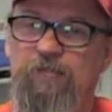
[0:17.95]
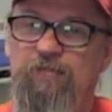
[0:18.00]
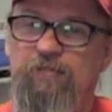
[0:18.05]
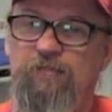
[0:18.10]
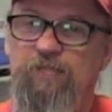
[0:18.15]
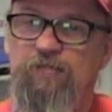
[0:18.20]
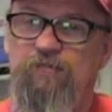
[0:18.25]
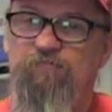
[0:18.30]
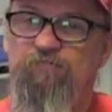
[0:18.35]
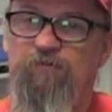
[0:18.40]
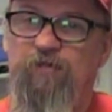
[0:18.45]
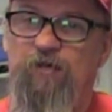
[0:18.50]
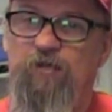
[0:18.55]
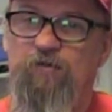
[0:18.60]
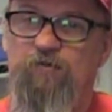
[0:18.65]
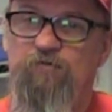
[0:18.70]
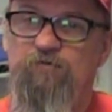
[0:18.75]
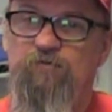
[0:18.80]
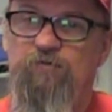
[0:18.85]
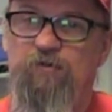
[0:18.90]
that these
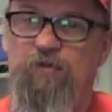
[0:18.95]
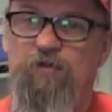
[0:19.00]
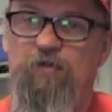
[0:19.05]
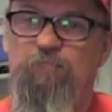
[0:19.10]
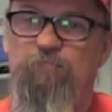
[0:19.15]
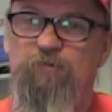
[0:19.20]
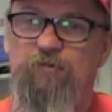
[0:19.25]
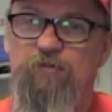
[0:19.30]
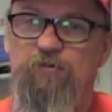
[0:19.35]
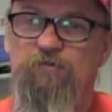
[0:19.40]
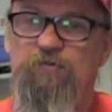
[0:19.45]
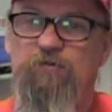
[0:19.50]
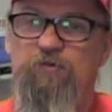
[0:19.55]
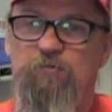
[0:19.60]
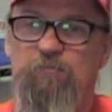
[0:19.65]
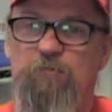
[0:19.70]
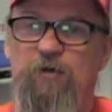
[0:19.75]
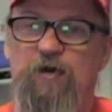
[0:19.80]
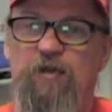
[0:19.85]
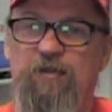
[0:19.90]
videos are helping you in
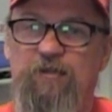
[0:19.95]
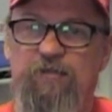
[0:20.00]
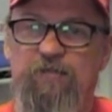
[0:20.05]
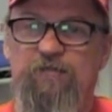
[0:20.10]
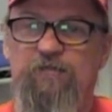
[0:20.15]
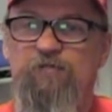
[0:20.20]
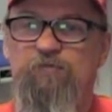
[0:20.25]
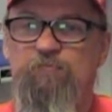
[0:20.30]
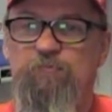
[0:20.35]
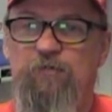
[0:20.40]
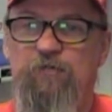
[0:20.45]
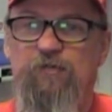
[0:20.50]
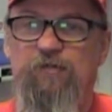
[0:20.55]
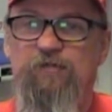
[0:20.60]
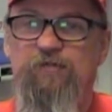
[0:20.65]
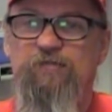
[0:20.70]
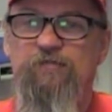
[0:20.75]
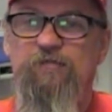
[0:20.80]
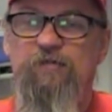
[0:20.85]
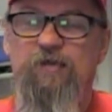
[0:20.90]
your modeling
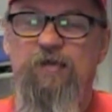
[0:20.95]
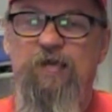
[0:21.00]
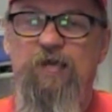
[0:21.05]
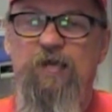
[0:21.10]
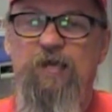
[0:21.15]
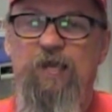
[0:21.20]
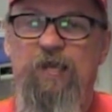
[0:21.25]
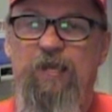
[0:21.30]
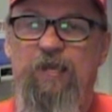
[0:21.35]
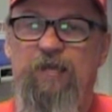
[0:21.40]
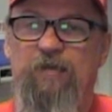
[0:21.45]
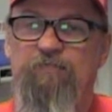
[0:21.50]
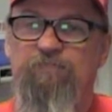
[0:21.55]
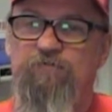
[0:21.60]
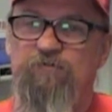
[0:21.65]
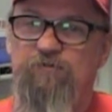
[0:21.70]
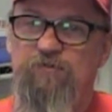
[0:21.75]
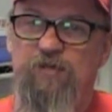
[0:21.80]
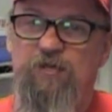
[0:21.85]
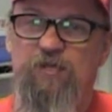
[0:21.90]
experience. And
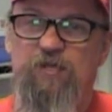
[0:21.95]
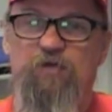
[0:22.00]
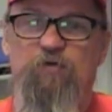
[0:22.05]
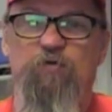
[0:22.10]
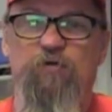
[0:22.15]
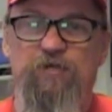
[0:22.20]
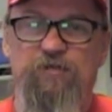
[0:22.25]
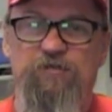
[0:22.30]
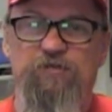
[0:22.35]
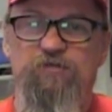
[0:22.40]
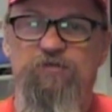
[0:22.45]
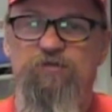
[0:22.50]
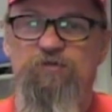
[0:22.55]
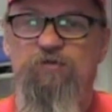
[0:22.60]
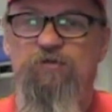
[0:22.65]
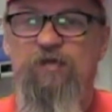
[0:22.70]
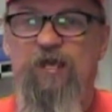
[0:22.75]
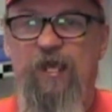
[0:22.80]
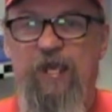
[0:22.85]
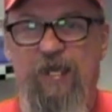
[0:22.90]
if there's any questions, you
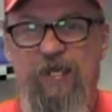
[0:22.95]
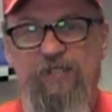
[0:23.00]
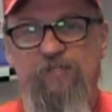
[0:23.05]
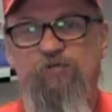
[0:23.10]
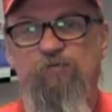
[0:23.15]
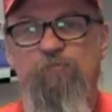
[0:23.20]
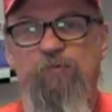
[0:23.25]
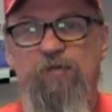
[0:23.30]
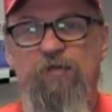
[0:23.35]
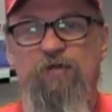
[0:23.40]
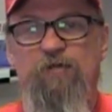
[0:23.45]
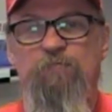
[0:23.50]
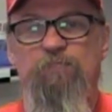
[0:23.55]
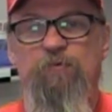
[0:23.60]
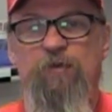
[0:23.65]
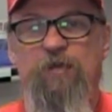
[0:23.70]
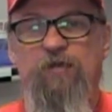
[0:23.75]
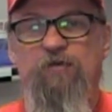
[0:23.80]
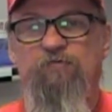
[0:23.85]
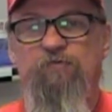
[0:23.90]
can ask me on
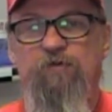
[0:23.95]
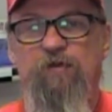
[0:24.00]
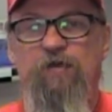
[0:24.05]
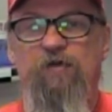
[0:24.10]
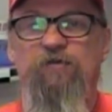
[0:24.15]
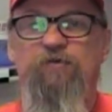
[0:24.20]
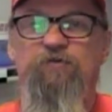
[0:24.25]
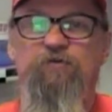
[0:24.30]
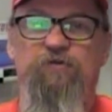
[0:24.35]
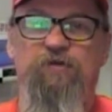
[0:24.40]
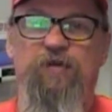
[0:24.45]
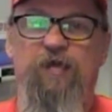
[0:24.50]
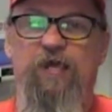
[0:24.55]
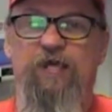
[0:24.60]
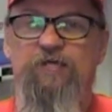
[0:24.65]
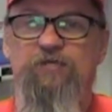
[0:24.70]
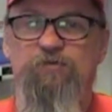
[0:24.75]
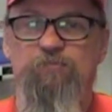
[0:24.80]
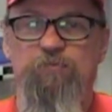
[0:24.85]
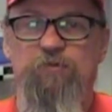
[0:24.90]
Patreon, you can
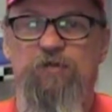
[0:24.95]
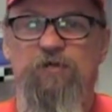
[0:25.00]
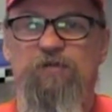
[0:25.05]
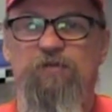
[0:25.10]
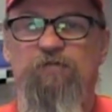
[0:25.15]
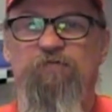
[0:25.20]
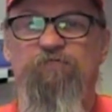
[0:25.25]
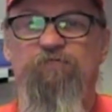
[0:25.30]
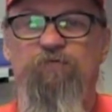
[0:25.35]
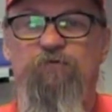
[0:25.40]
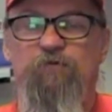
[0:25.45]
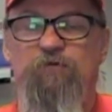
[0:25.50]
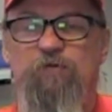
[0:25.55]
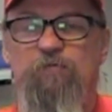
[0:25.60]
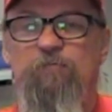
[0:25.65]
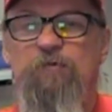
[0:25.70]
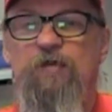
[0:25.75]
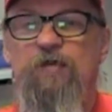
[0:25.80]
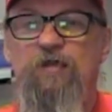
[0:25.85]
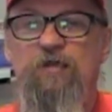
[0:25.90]
ask me on the
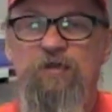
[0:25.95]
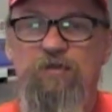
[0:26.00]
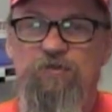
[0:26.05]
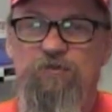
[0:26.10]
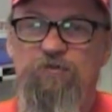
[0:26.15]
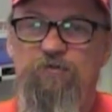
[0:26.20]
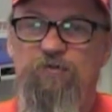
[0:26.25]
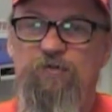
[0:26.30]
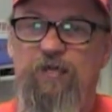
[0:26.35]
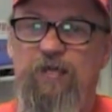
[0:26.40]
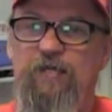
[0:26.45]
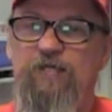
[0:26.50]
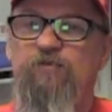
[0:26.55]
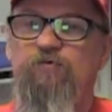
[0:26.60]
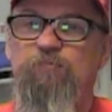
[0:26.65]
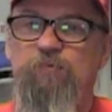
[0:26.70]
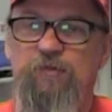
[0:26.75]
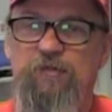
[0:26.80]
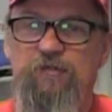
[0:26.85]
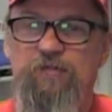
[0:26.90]
forum, you can
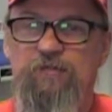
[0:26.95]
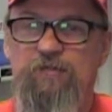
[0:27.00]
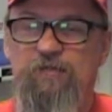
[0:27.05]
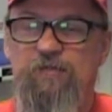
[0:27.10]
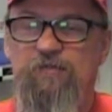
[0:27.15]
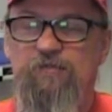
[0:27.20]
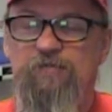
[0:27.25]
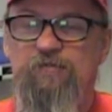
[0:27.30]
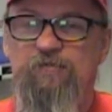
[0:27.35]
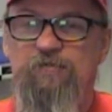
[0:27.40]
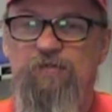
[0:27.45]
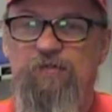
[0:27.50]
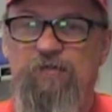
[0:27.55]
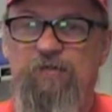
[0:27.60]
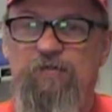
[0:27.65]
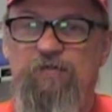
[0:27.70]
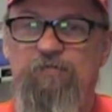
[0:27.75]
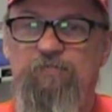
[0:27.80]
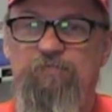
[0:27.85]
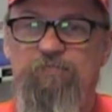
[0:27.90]
ask me in this
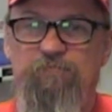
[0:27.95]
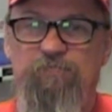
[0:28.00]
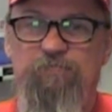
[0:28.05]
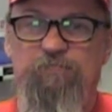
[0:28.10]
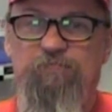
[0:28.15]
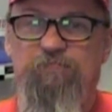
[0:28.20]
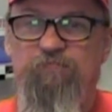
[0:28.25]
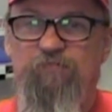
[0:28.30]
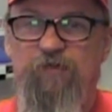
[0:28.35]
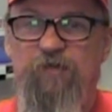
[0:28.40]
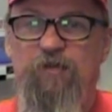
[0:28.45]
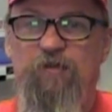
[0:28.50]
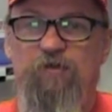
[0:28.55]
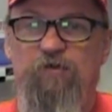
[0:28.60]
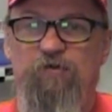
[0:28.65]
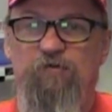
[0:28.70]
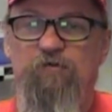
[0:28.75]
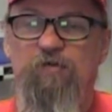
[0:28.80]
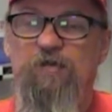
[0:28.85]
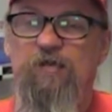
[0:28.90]
uh,
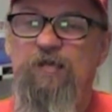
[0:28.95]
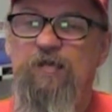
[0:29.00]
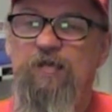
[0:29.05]
video.